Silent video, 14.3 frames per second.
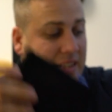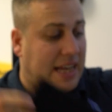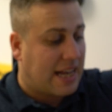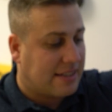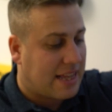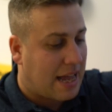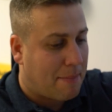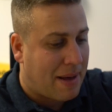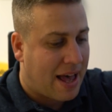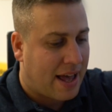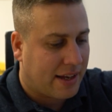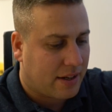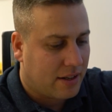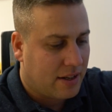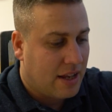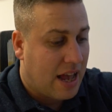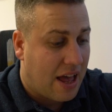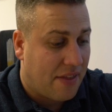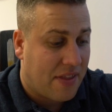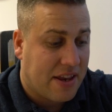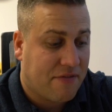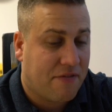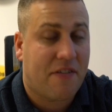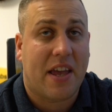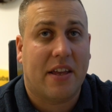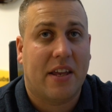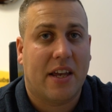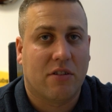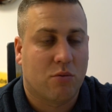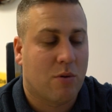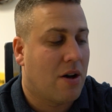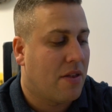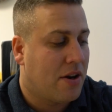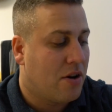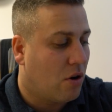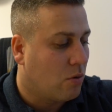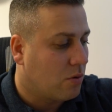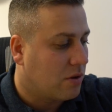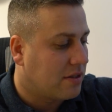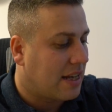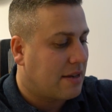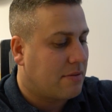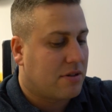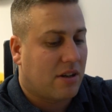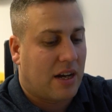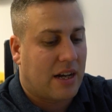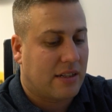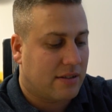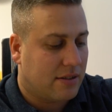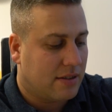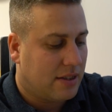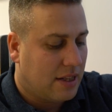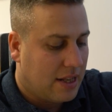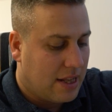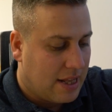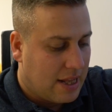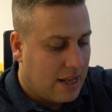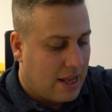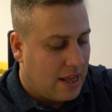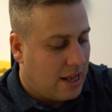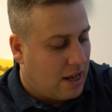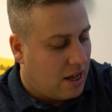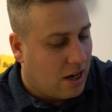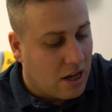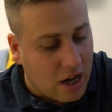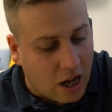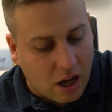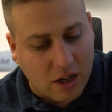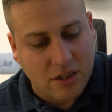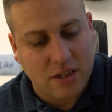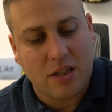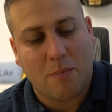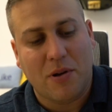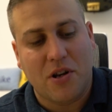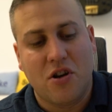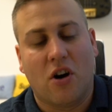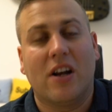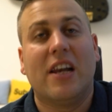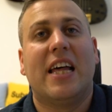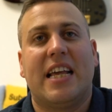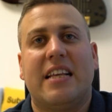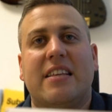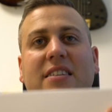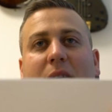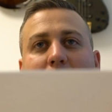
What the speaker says: has that bag, and they fit it as well. They're not all the same size. Last but not least,